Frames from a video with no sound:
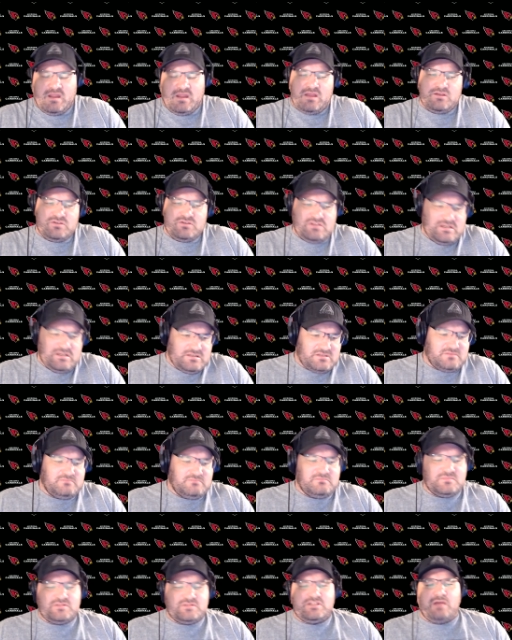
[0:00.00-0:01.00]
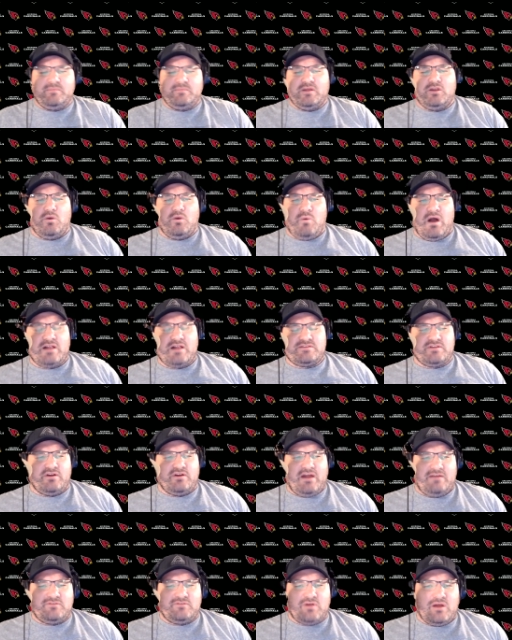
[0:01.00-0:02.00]
Just something to watch there
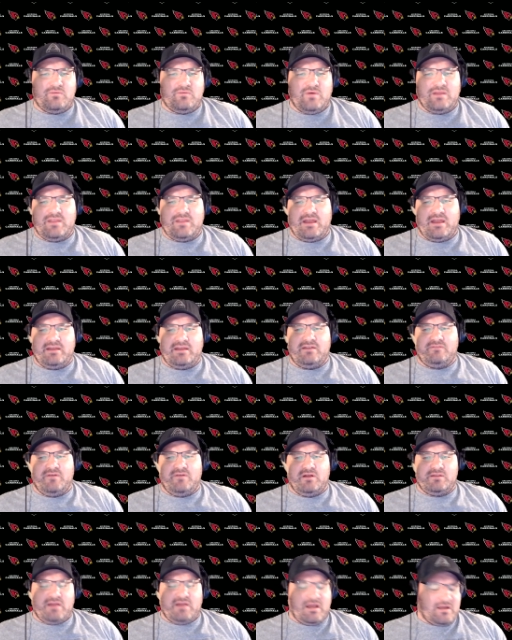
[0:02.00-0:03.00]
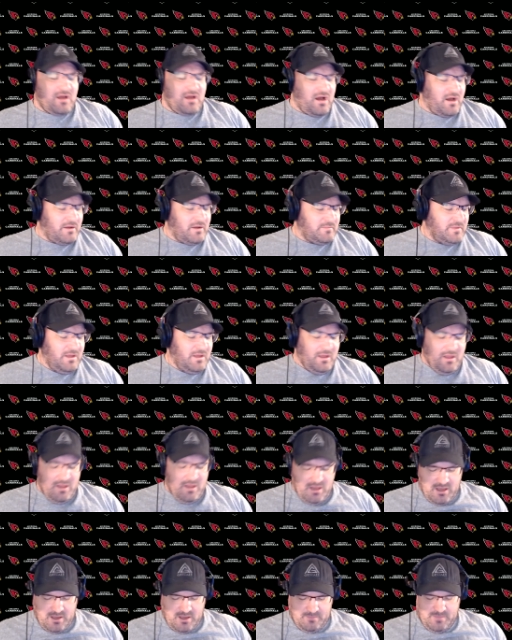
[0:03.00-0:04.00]
after I read that N F L dot com
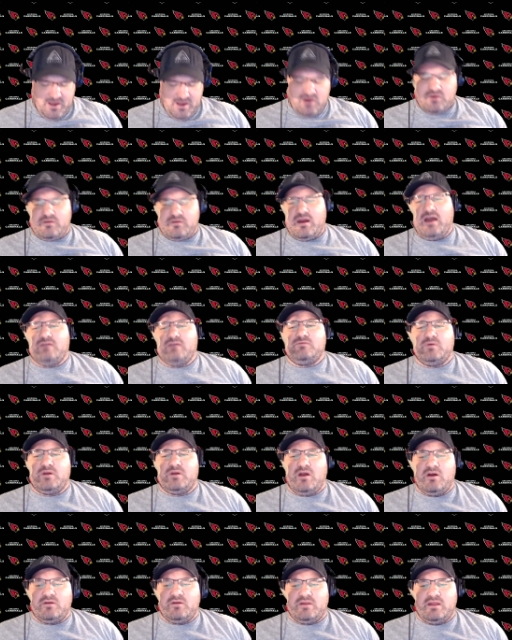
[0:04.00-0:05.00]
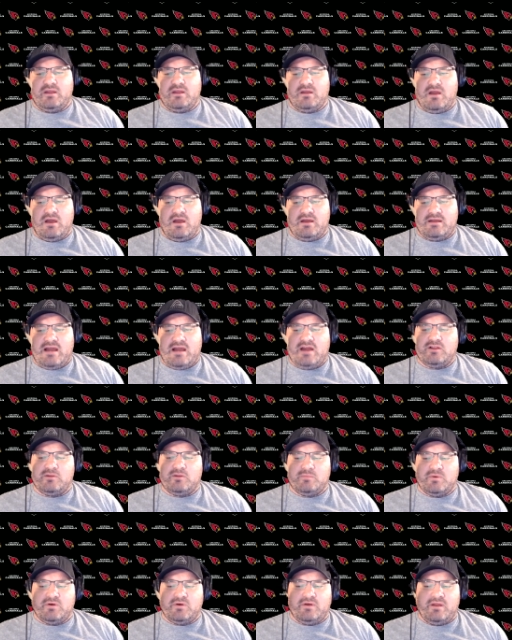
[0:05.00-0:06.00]
uh, paragraph regarding uh, Kyler
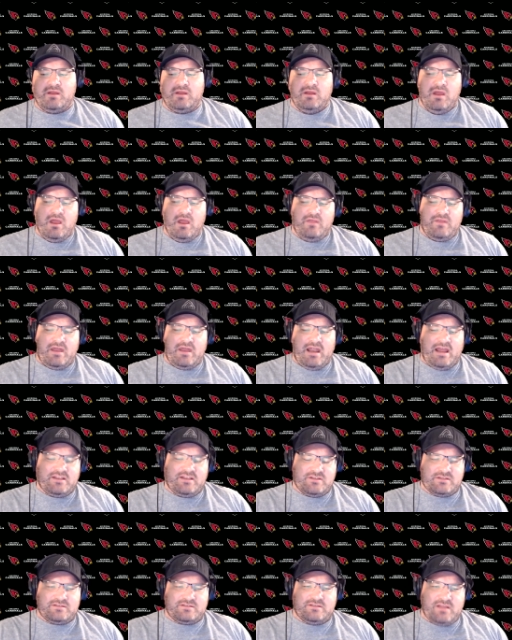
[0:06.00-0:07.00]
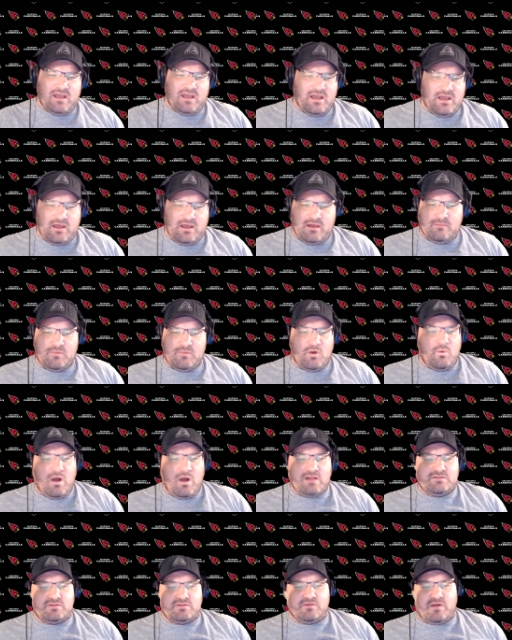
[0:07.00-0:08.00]
Murray that I just, uh, I'm going to
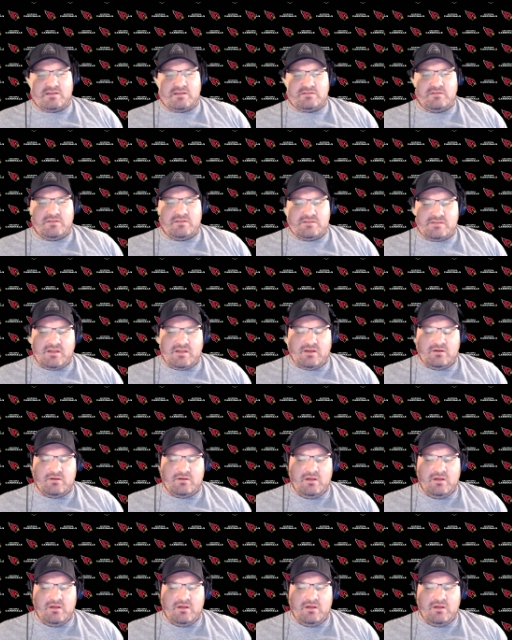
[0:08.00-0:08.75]
watch the rest of this year